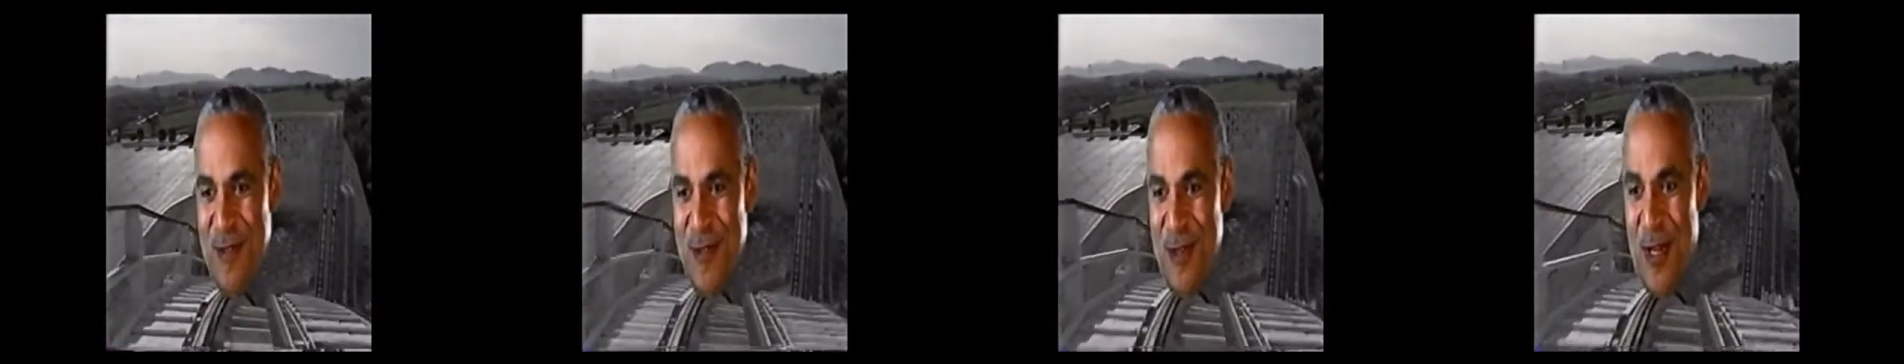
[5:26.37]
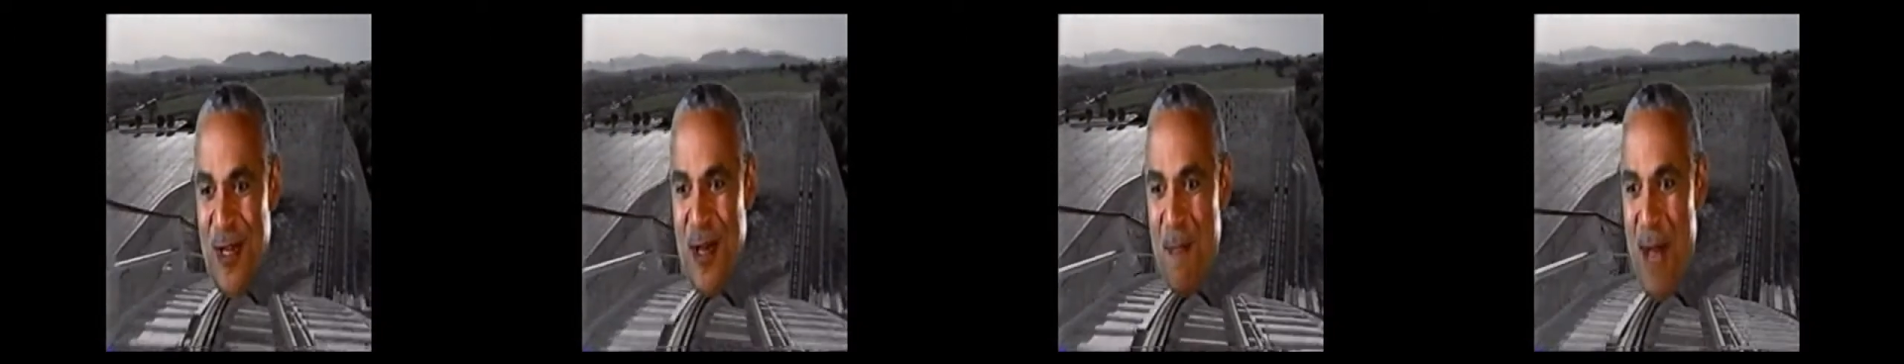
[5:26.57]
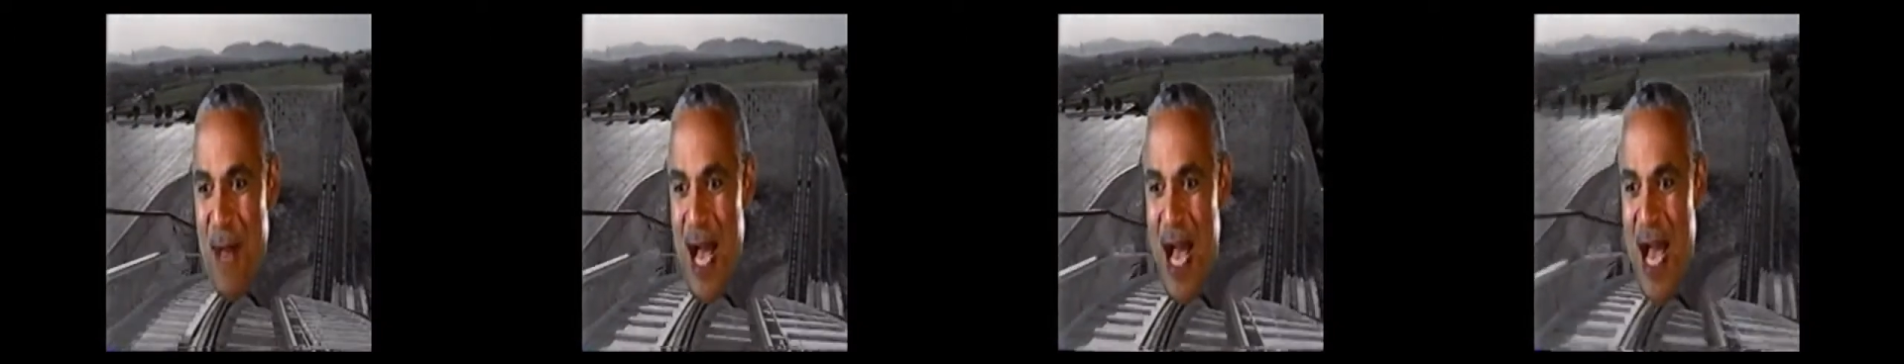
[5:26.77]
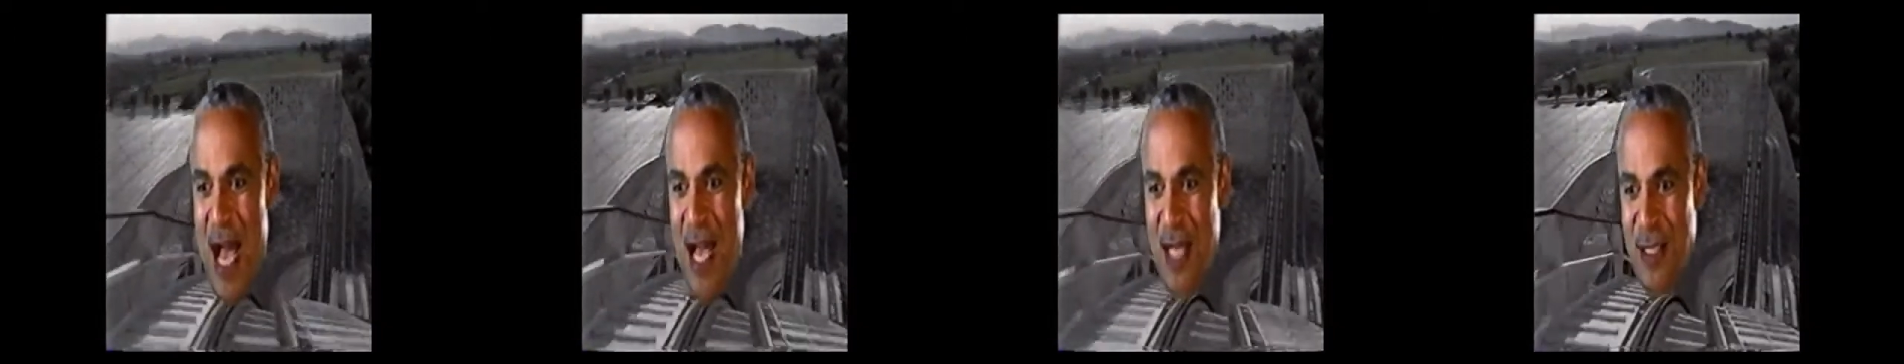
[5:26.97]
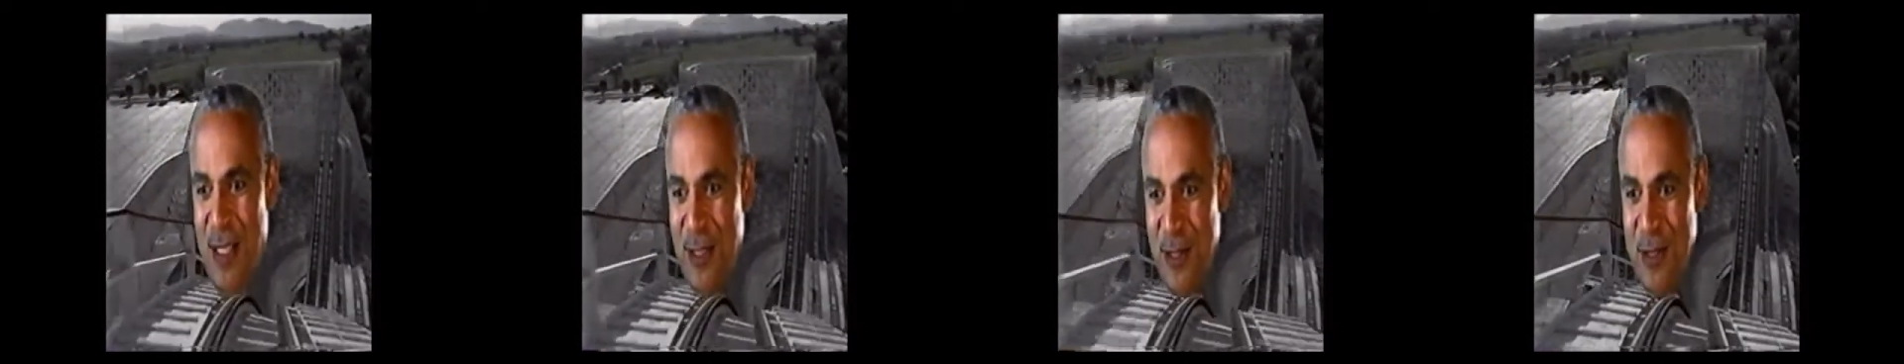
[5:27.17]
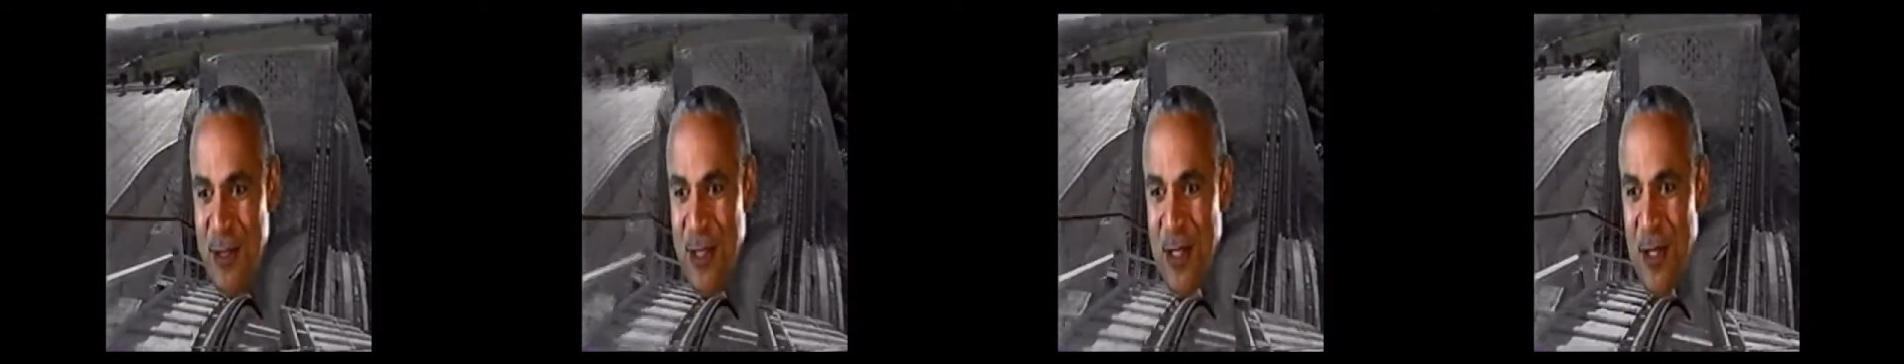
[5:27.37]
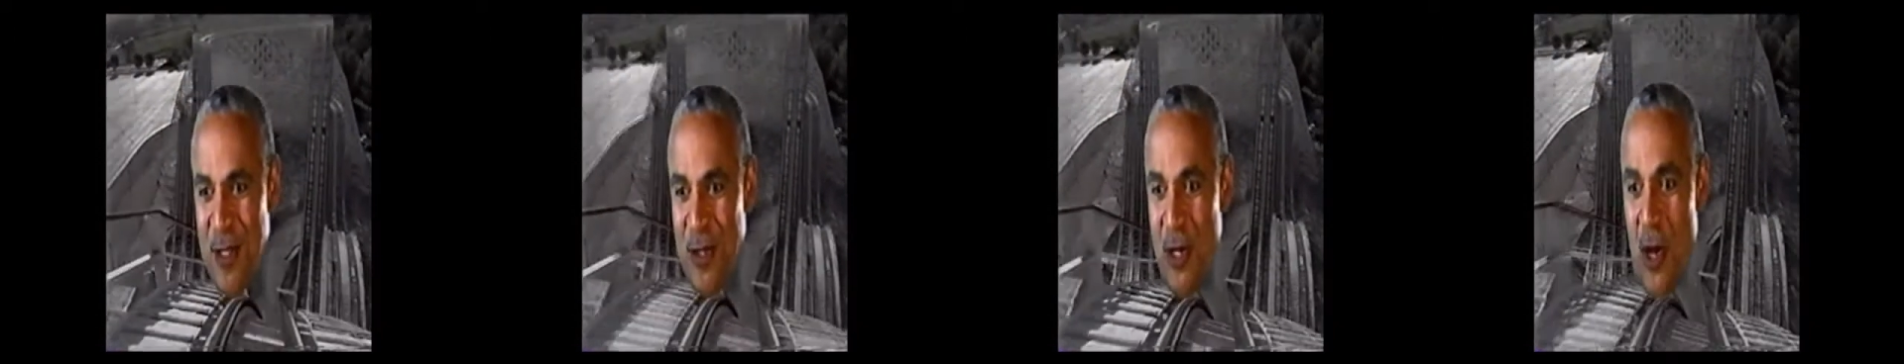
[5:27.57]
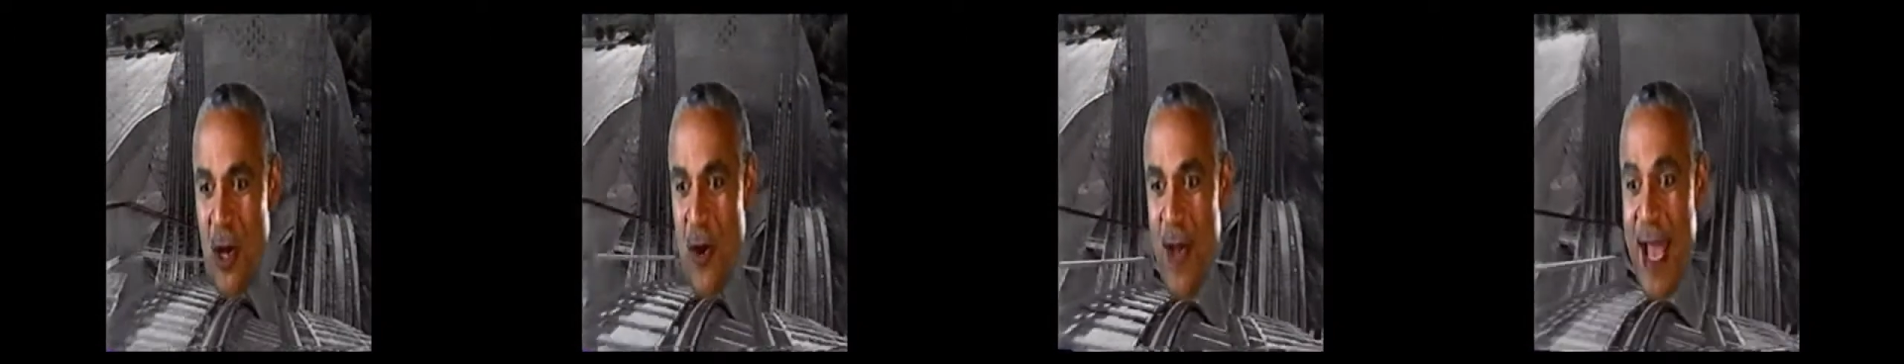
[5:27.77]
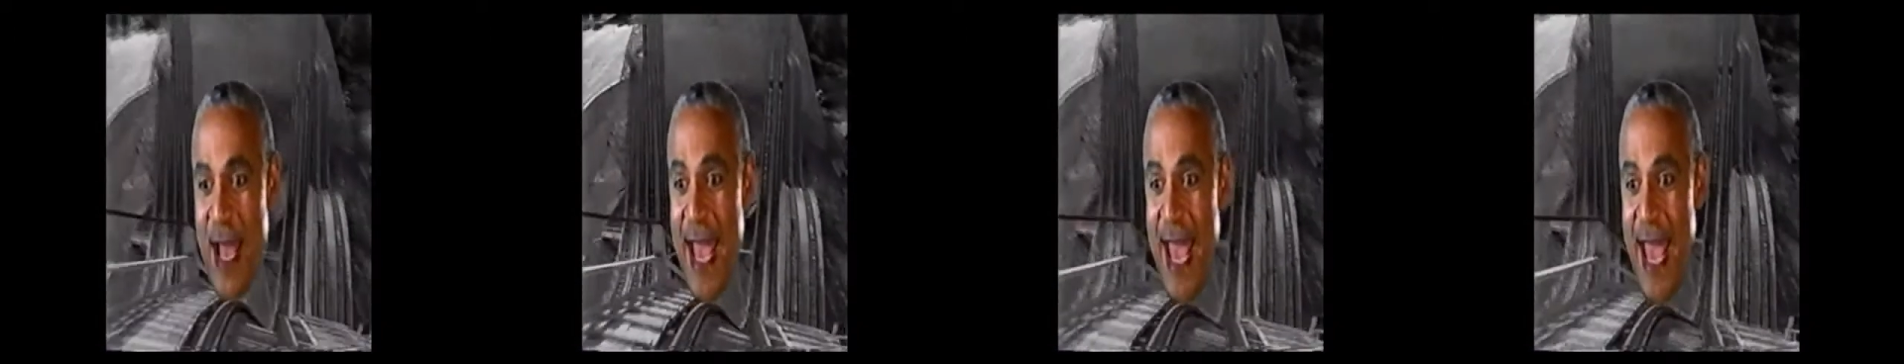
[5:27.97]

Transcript: Look, Ma, no hand!